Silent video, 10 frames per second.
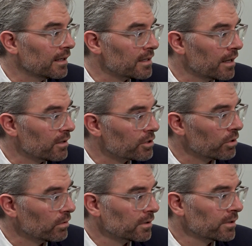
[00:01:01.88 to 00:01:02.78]
that's on their
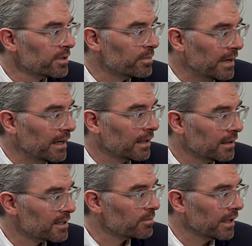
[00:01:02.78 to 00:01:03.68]
shoulders being in
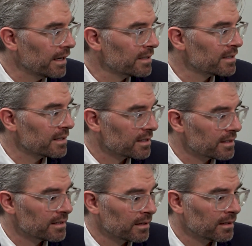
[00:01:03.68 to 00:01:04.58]
this place. This
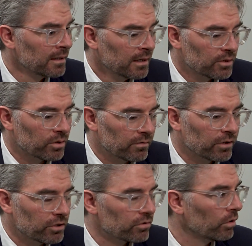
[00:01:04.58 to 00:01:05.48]
is the sort of
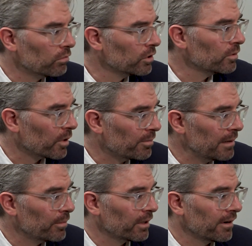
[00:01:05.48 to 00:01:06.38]
control room where
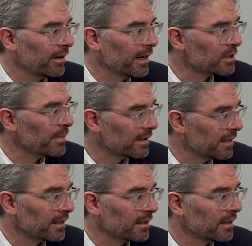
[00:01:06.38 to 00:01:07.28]
people are
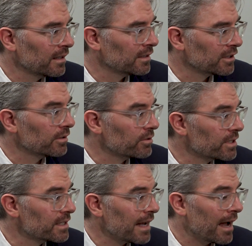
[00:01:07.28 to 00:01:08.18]
expecting
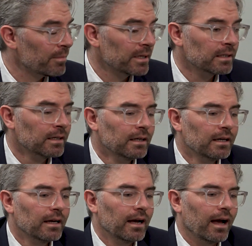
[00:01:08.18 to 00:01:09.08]
solutions to happen.
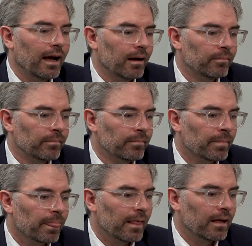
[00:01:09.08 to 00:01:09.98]

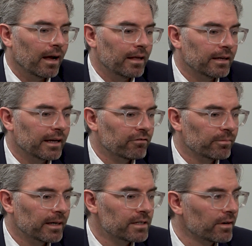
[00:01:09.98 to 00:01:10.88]
I think
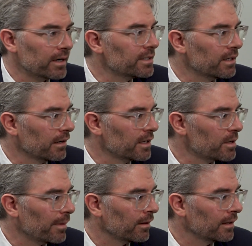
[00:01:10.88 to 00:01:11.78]
everybody's very serious
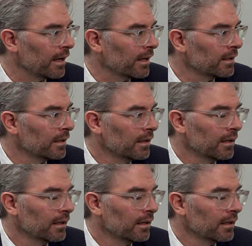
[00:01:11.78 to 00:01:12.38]
about that.